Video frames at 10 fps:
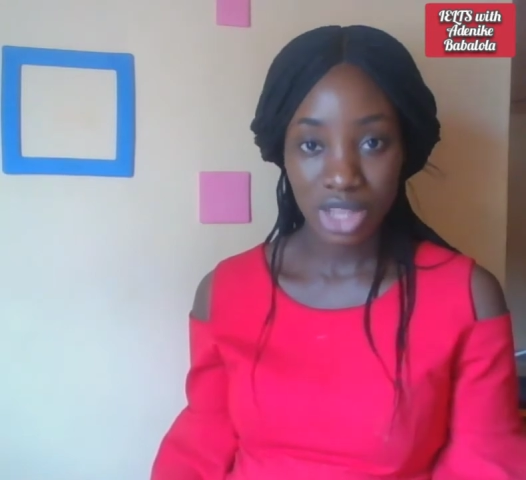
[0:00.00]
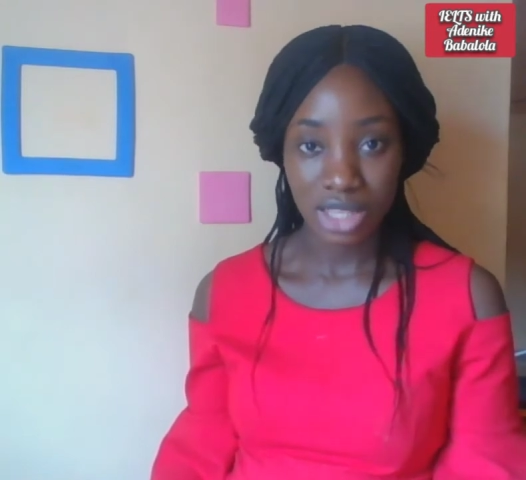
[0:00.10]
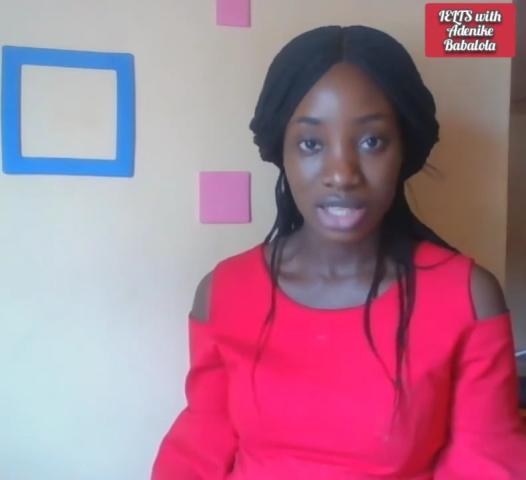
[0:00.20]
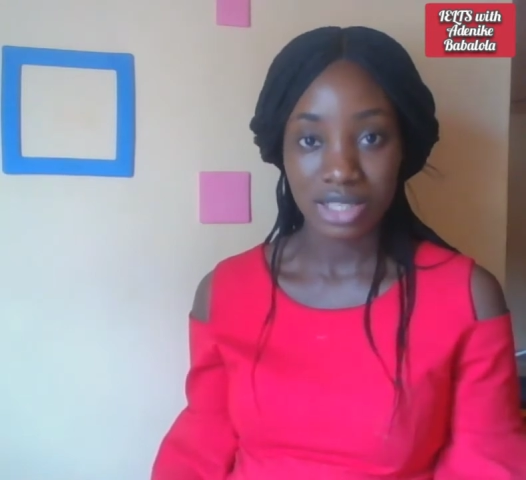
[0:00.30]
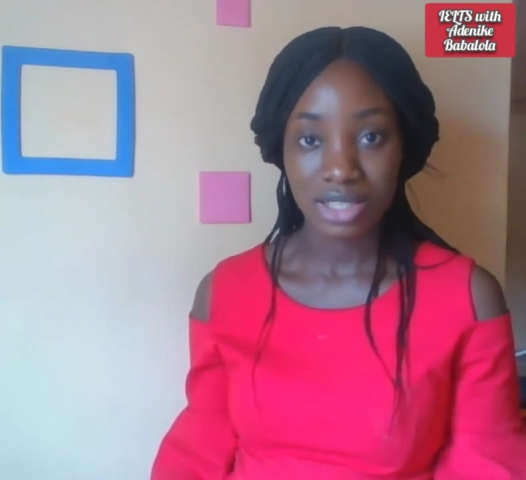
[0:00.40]

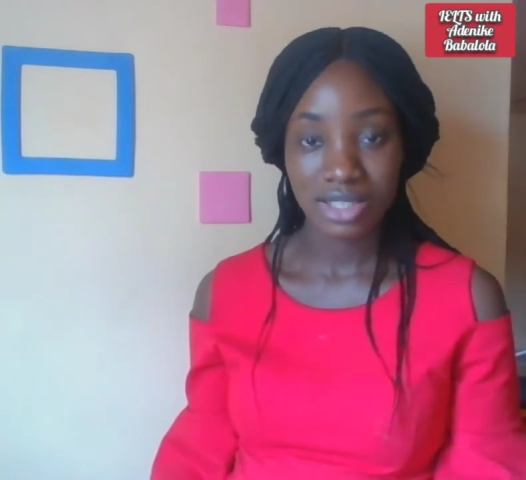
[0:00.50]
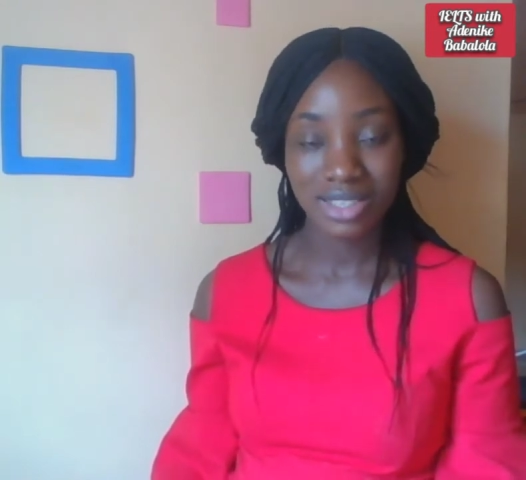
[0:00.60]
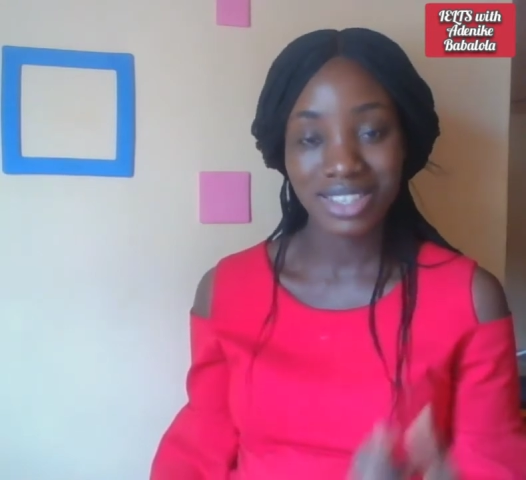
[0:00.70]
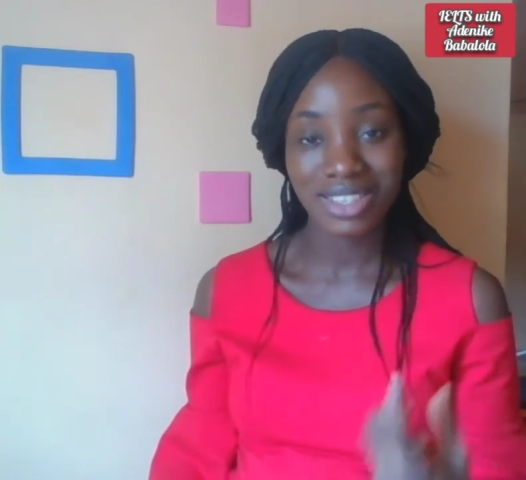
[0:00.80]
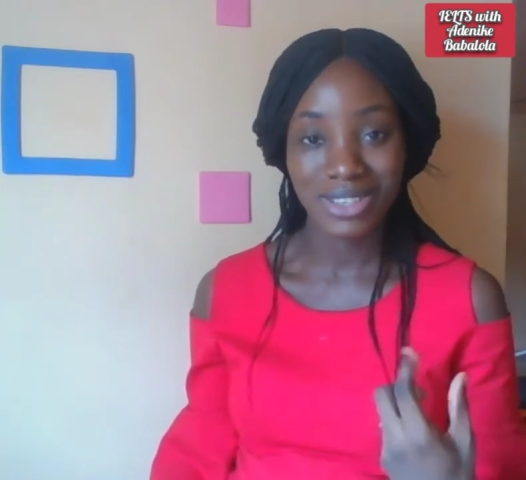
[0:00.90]
this
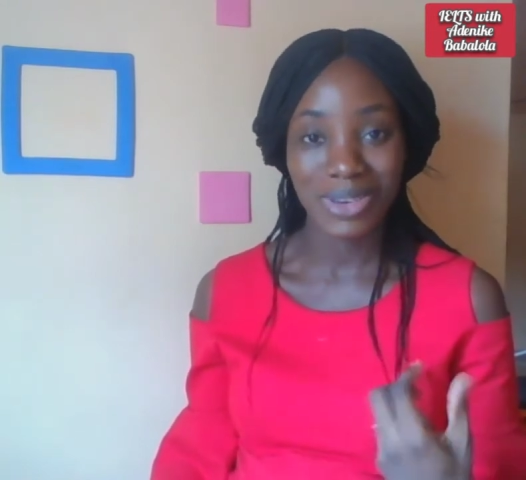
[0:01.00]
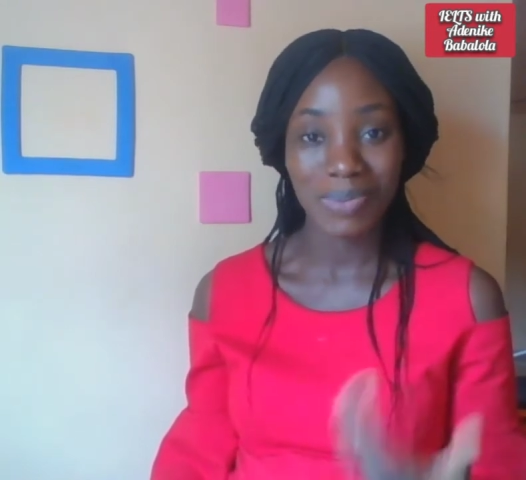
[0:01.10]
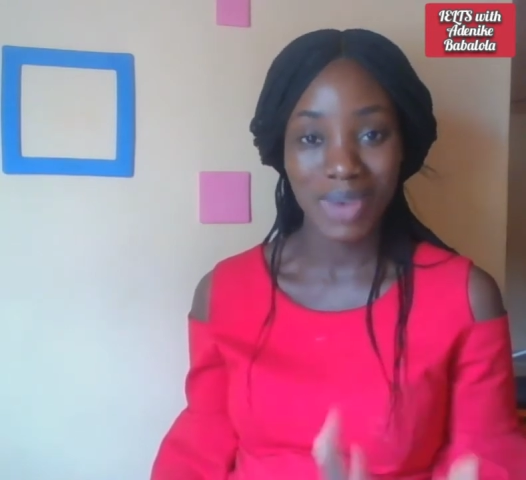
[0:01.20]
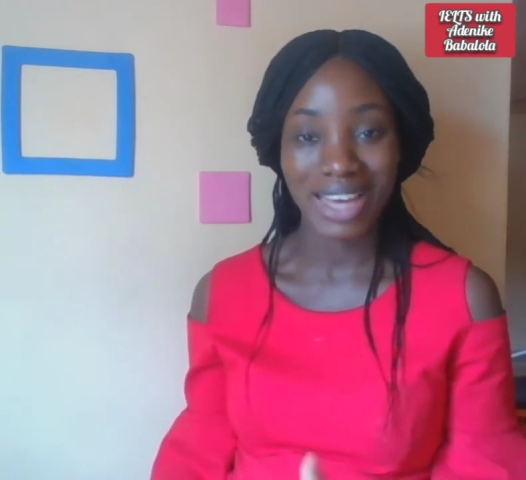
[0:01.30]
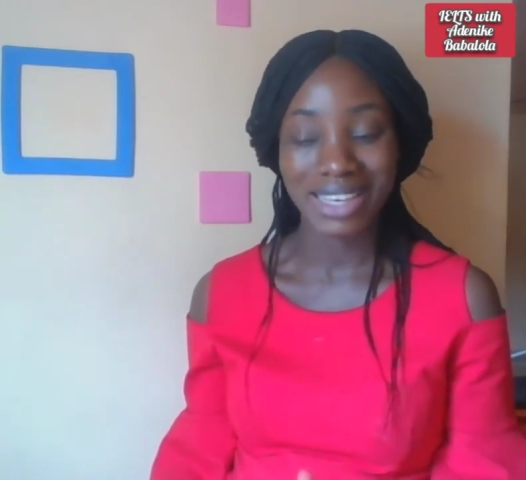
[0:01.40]
in your
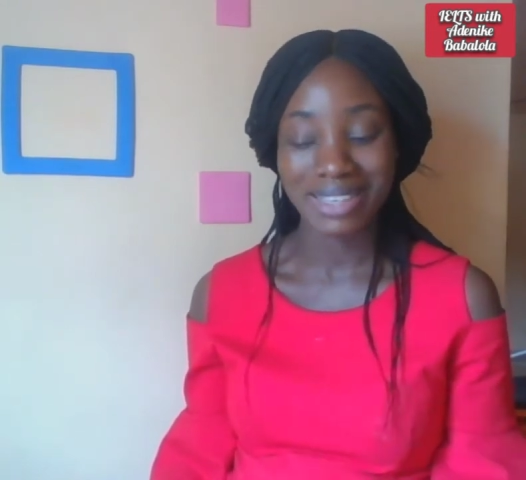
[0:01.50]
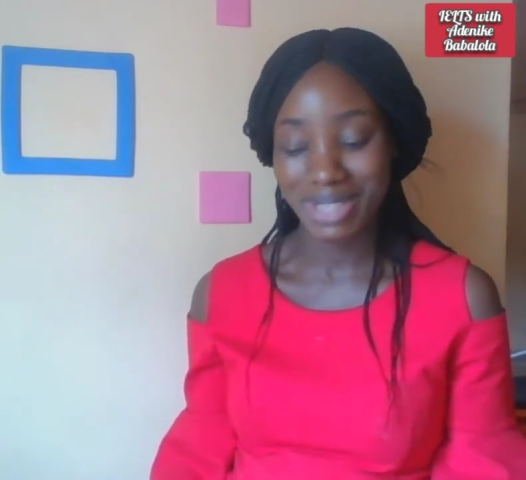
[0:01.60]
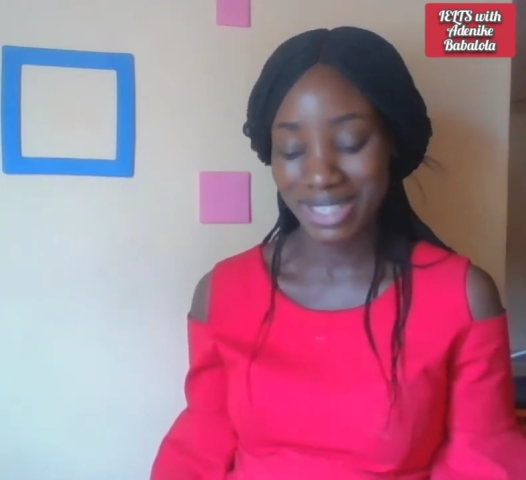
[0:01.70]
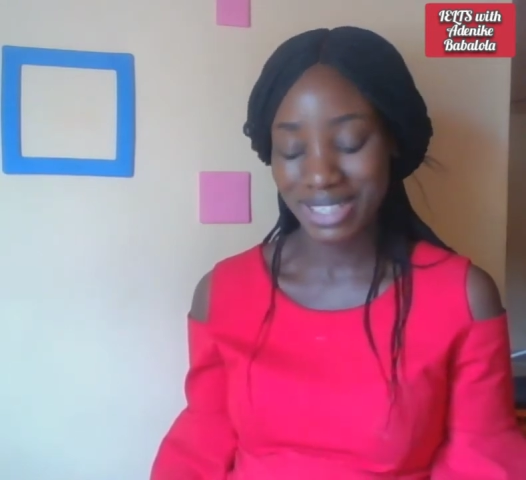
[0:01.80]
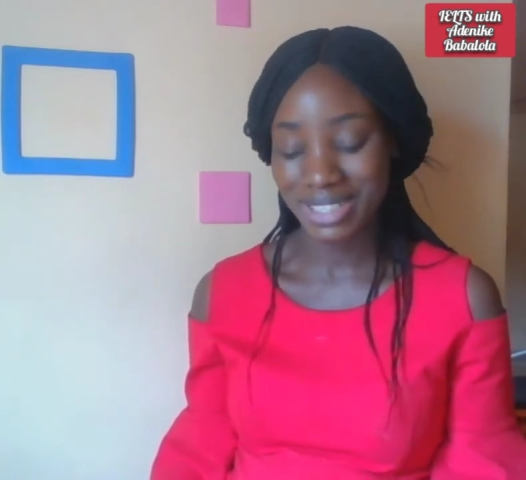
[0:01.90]
mind,
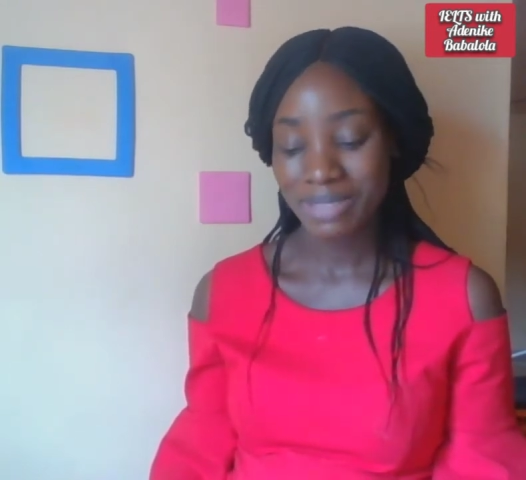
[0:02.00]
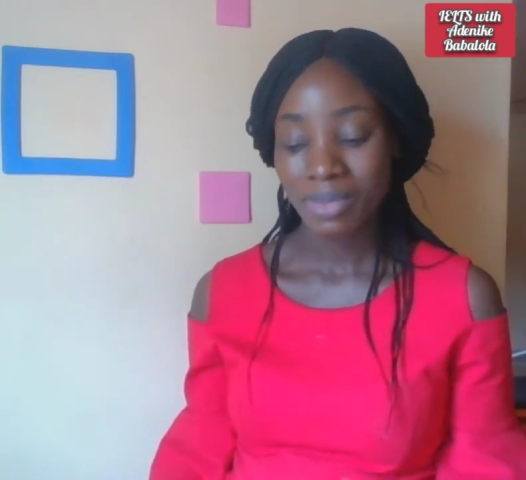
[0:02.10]
because